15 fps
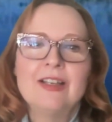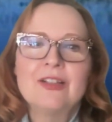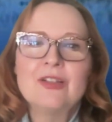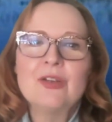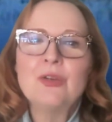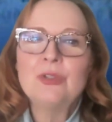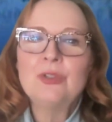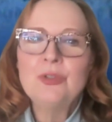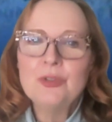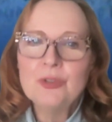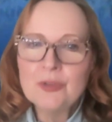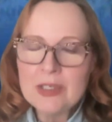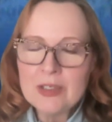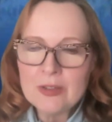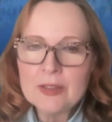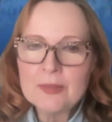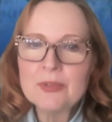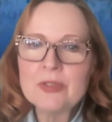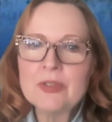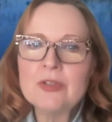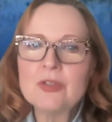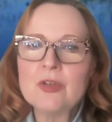So lunar
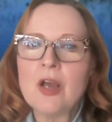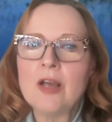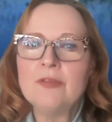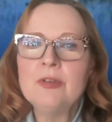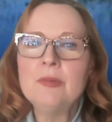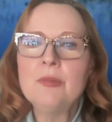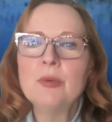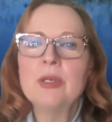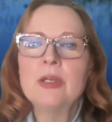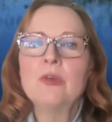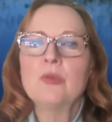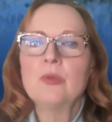eclipses often bring